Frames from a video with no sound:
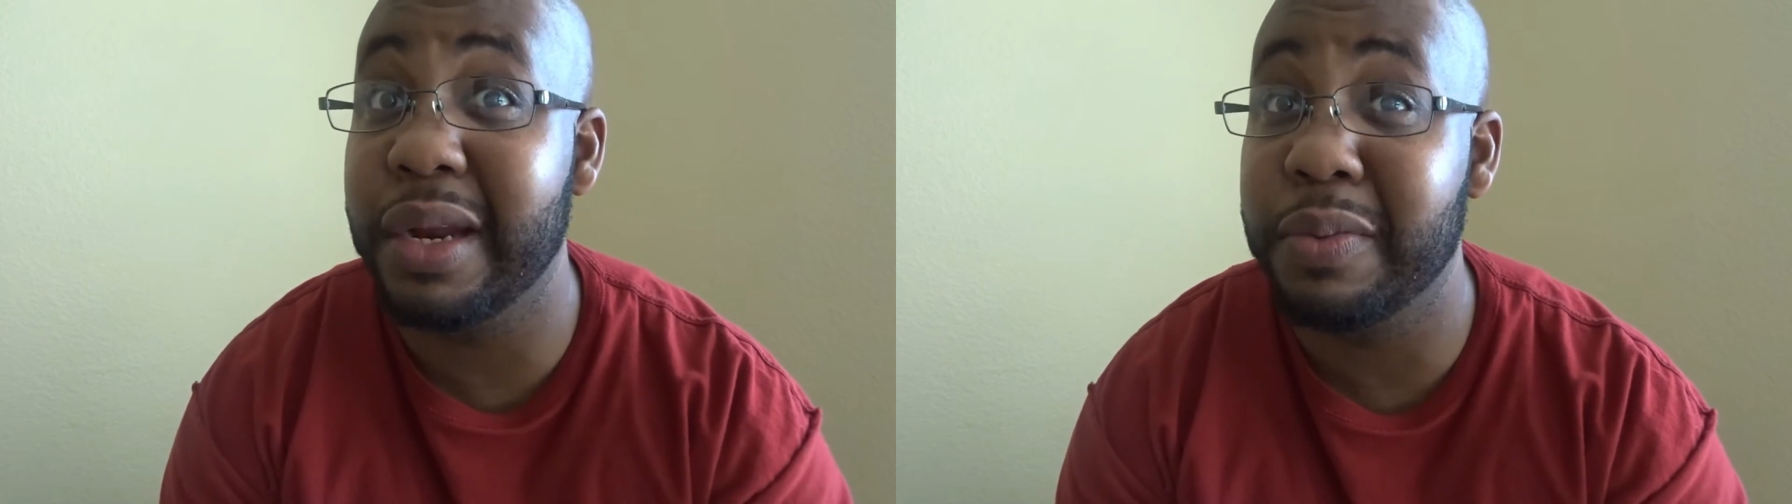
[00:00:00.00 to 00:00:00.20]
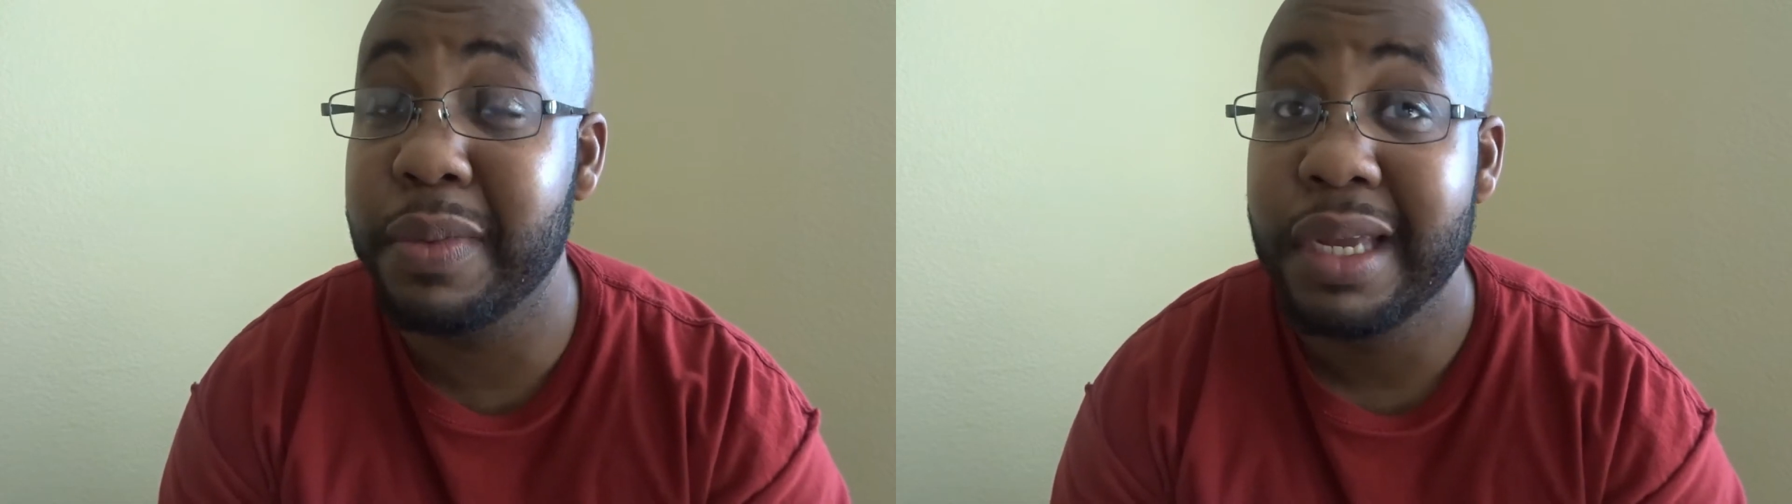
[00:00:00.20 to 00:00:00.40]

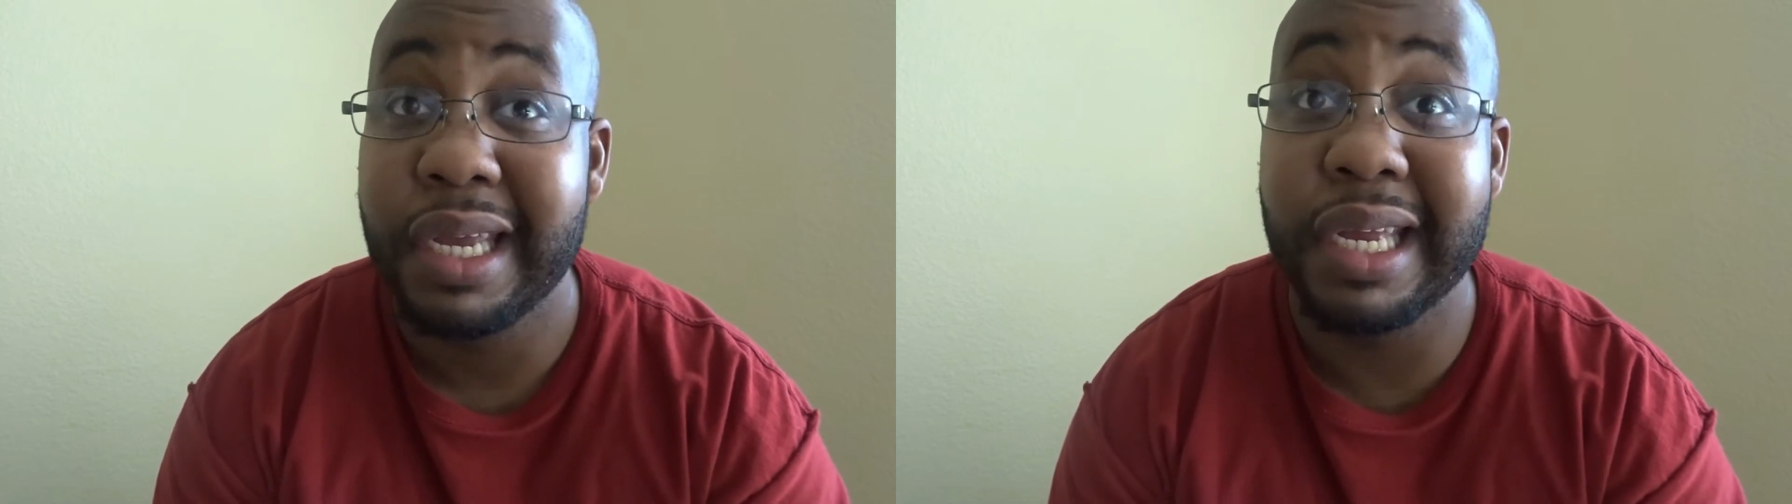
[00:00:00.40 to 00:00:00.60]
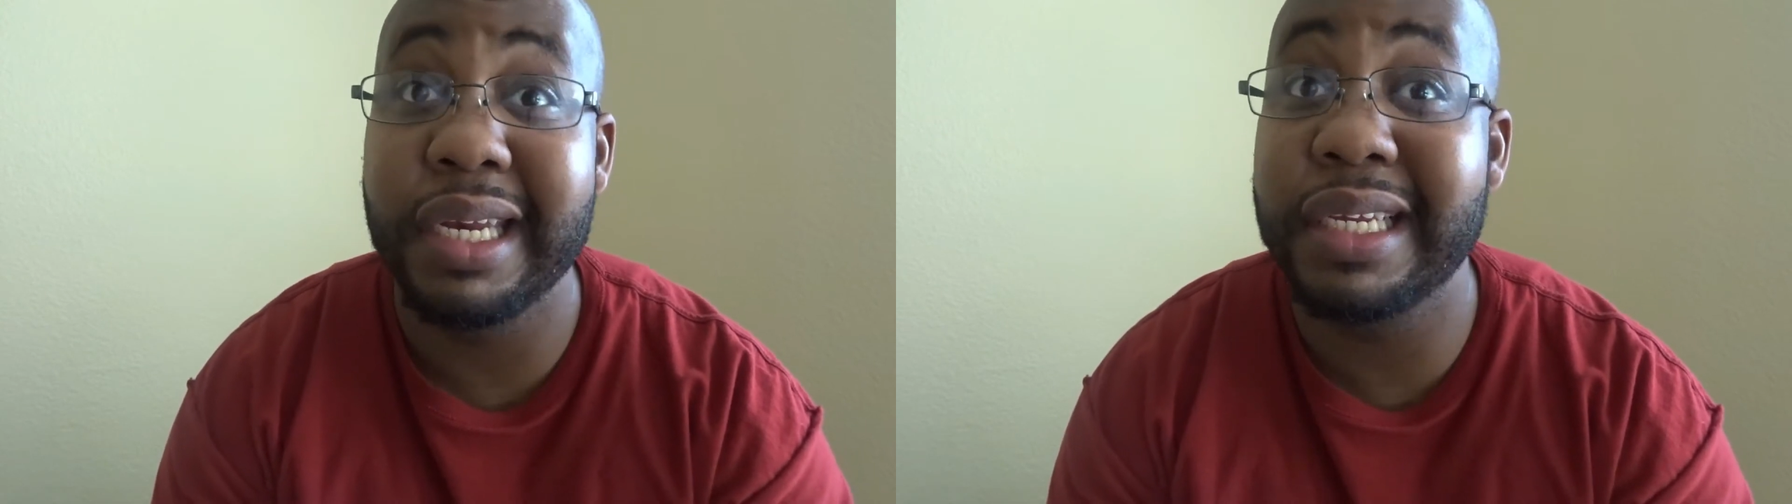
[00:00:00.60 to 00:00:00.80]
them
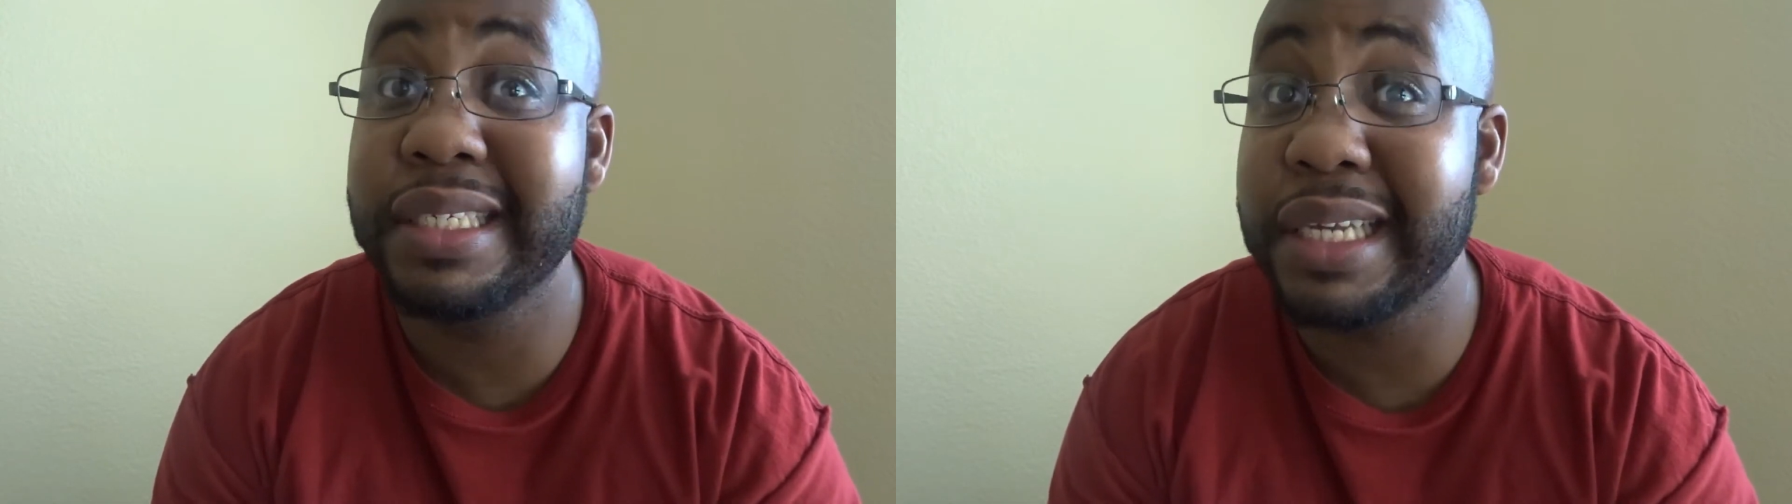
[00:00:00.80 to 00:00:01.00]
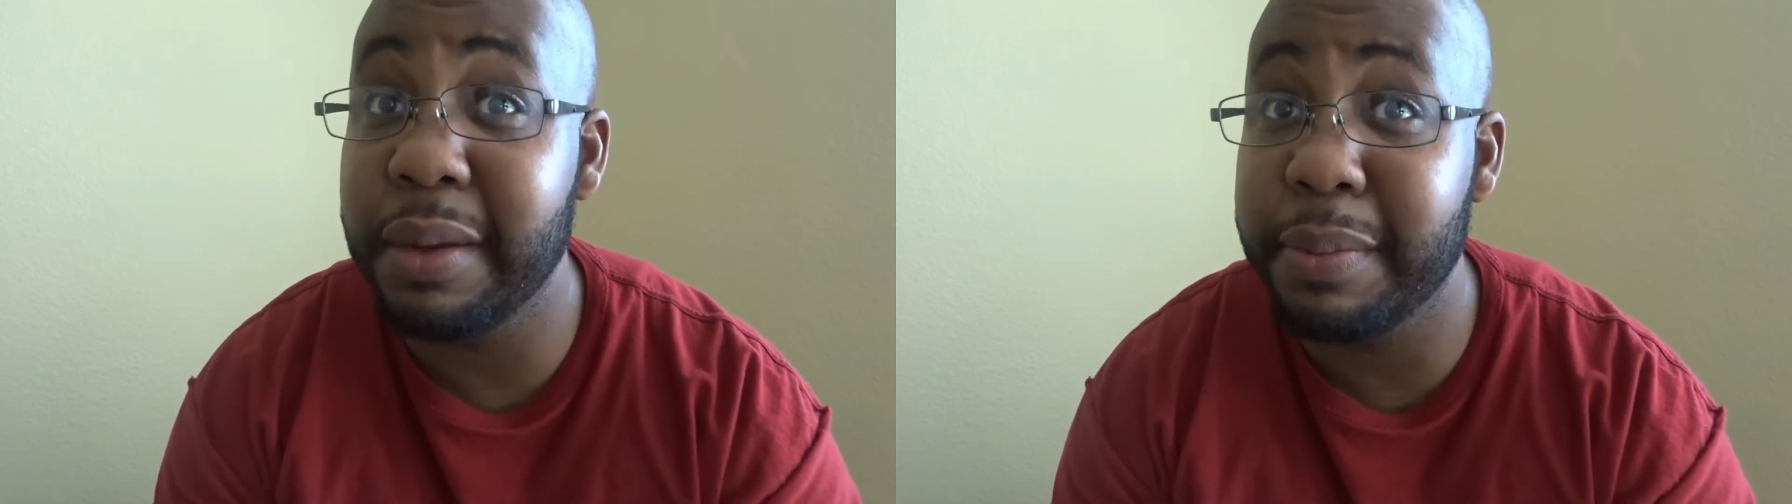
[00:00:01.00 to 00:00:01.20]
in
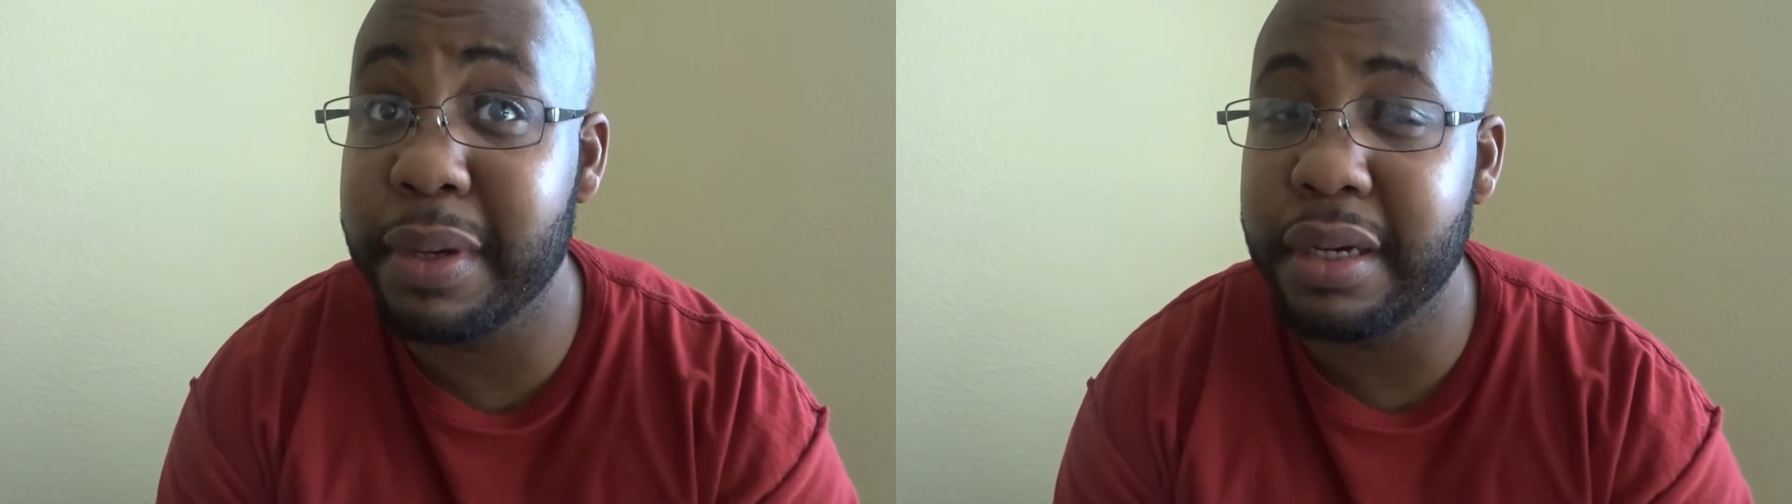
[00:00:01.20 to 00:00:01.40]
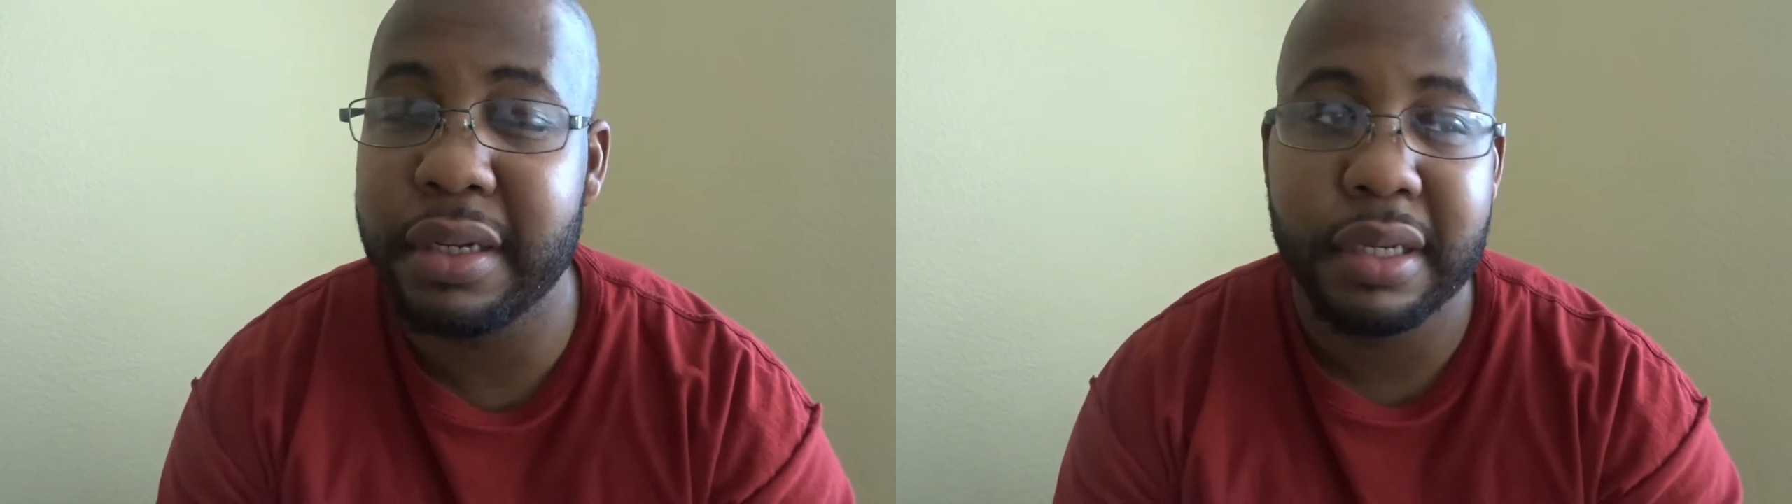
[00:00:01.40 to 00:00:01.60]
December.